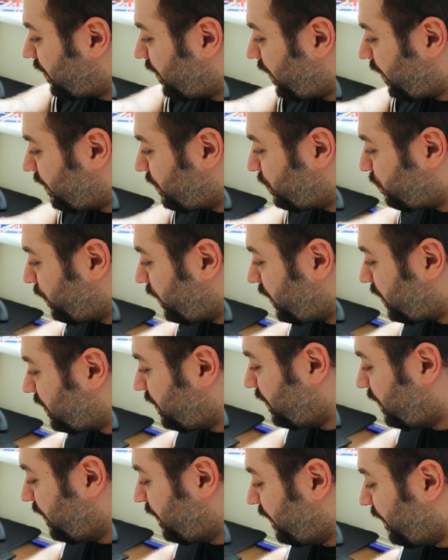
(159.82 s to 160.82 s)
that is weird.
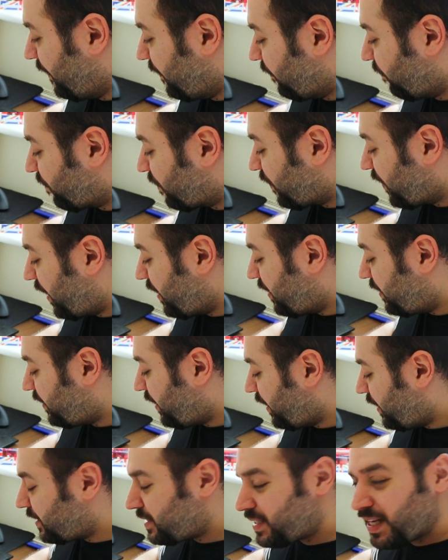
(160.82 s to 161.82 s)
And it
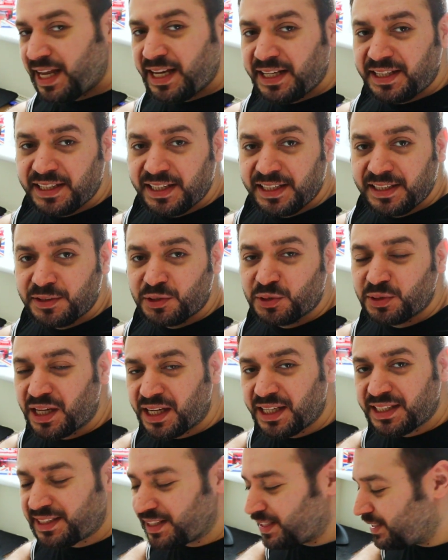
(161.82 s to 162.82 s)
takes 18 to
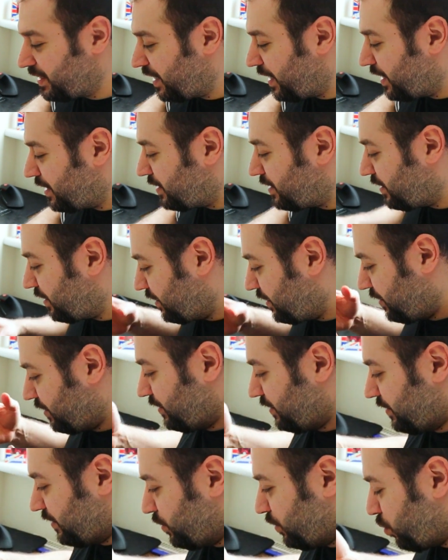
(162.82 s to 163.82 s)
19 days
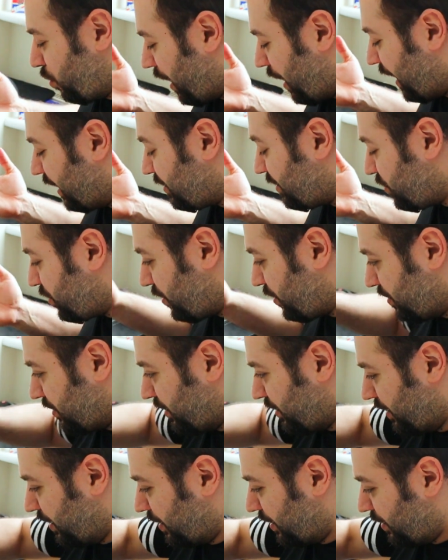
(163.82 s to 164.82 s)
to hatch.
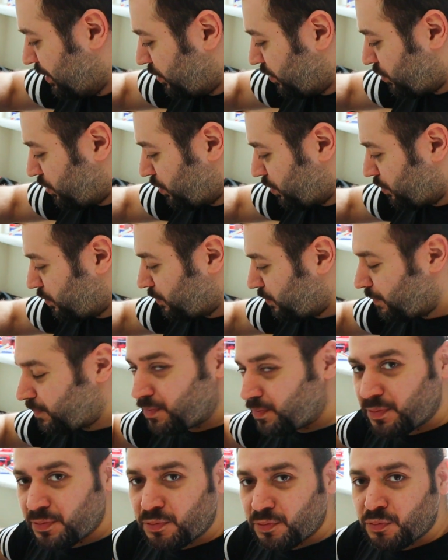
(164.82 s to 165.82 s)
So
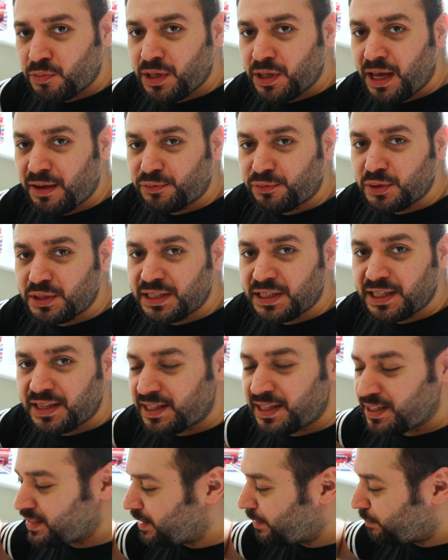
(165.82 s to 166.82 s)
we have to set
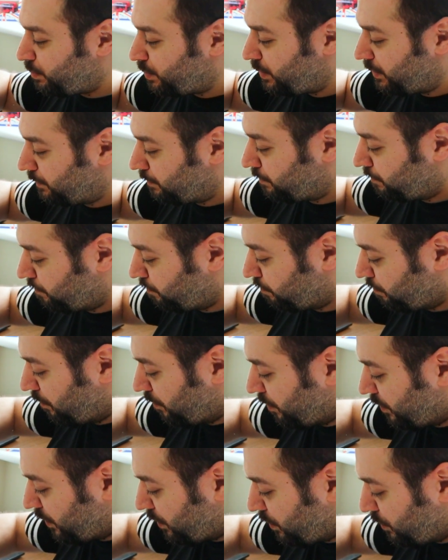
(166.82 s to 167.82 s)
this up
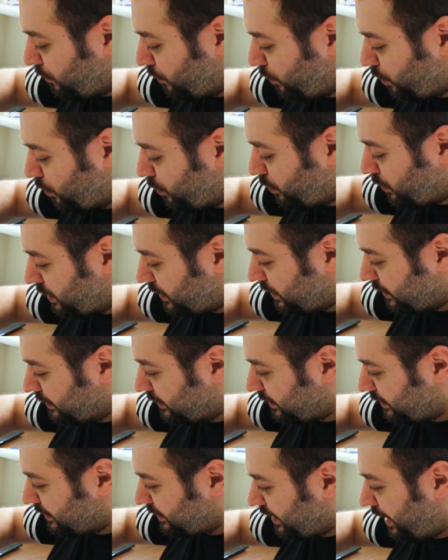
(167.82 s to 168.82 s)
for
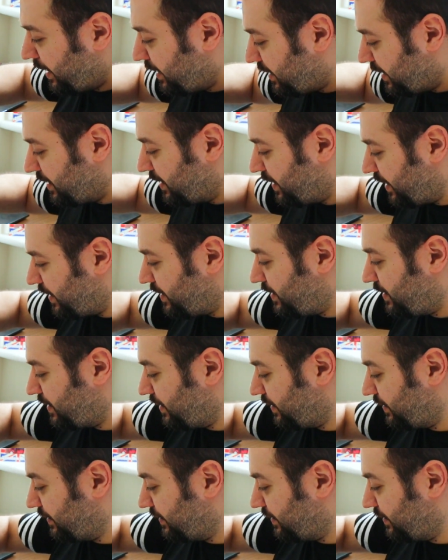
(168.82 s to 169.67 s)
18 days.